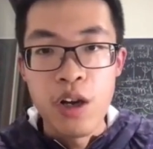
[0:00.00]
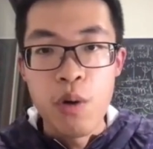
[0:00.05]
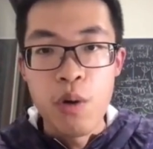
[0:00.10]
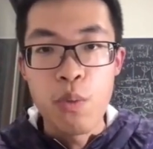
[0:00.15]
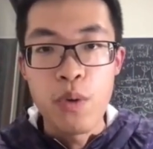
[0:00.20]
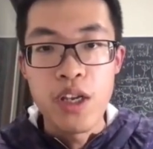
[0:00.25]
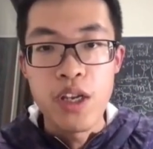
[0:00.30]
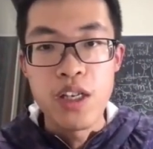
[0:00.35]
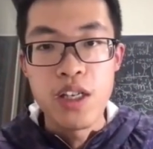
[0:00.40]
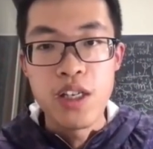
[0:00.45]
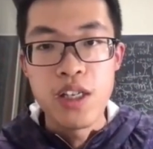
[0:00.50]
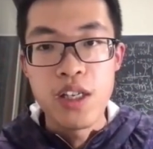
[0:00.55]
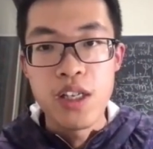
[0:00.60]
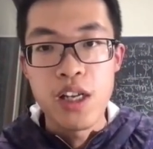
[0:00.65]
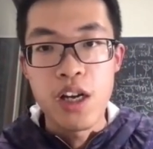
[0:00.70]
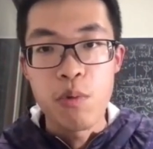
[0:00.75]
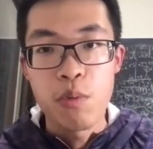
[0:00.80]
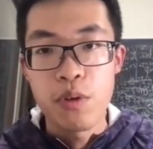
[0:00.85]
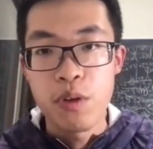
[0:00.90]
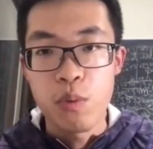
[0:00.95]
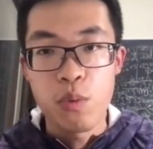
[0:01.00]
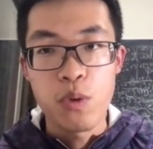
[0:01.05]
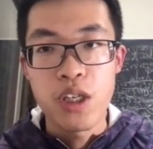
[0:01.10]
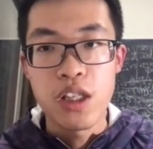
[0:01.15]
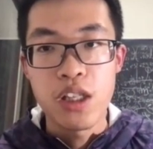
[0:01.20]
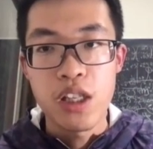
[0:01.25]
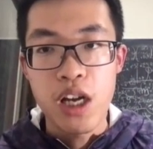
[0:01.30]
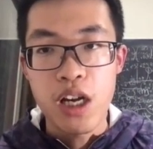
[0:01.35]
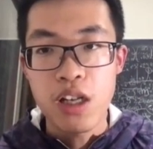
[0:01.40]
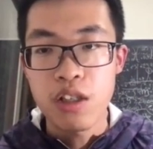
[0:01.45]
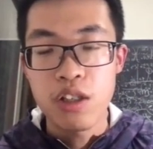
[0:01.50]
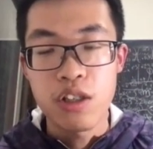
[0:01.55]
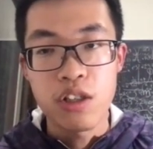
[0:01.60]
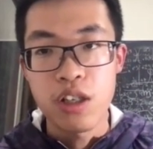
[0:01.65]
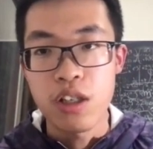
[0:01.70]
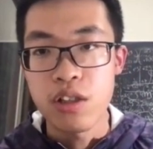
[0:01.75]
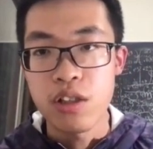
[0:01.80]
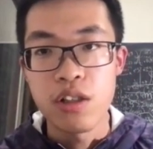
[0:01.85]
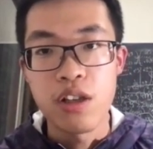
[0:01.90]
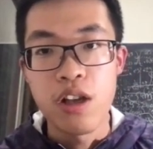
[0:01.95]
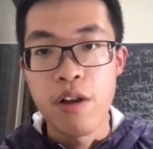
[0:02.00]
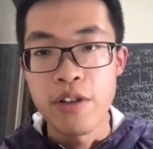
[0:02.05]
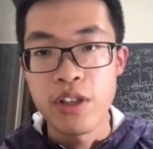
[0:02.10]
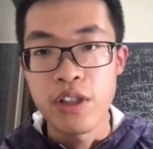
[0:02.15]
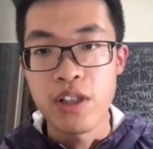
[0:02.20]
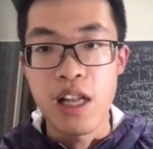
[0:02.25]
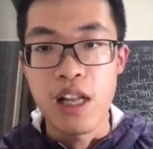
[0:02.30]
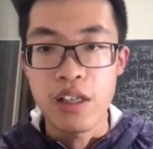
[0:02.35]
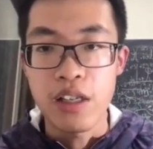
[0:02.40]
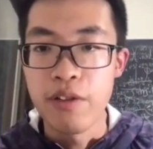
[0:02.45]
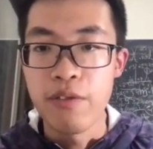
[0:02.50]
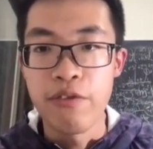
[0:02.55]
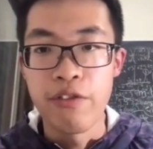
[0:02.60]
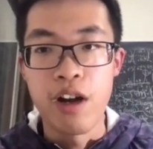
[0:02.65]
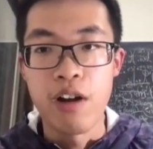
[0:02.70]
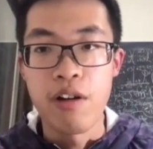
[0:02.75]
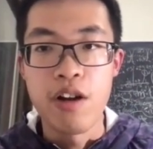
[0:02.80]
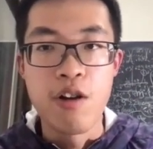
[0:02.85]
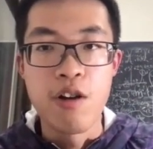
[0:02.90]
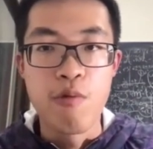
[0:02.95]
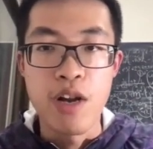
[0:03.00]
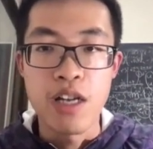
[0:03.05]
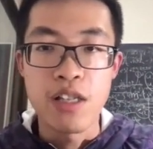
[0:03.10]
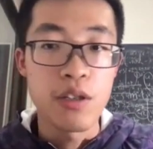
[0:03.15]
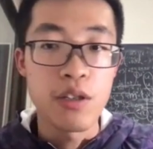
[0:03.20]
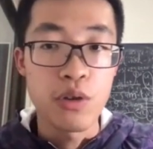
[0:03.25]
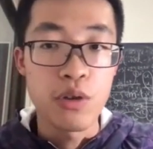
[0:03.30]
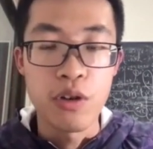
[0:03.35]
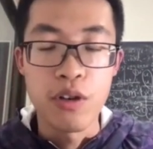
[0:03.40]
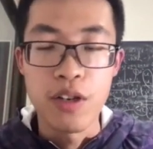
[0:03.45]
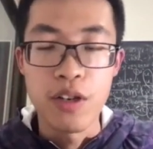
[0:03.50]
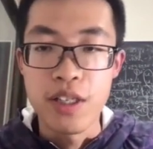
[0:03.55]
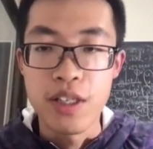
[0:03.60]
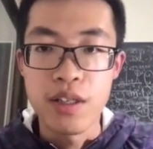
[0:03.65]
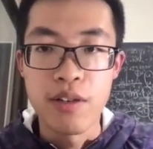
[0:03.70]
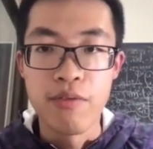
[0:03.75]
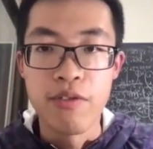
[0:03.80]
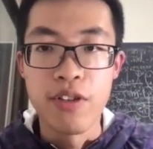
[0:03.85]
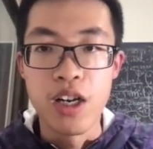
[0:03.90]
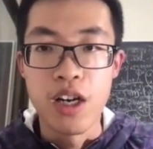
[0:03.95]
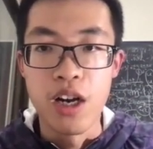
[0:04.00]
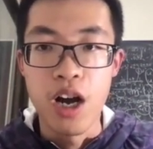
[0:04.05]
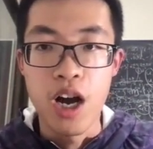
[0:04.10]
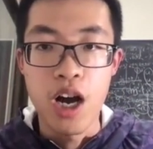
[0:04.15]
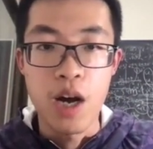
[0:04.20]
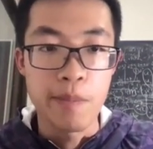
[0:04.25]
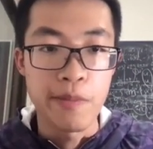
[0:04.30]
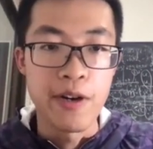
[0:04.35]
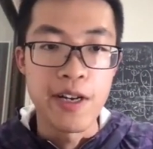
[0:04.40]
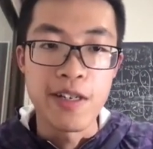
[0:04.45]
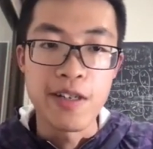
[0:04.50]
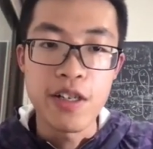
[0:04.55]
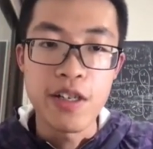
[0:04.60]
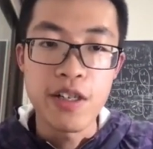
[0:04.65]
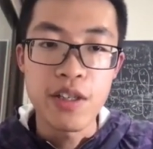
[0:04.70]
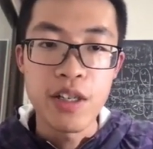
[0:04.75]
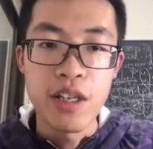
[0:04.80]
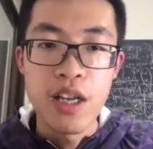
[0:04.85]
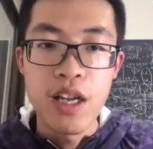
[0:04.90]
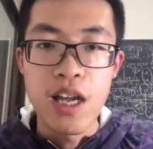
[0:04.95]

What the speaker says: we not just selected from a random choice of the operators,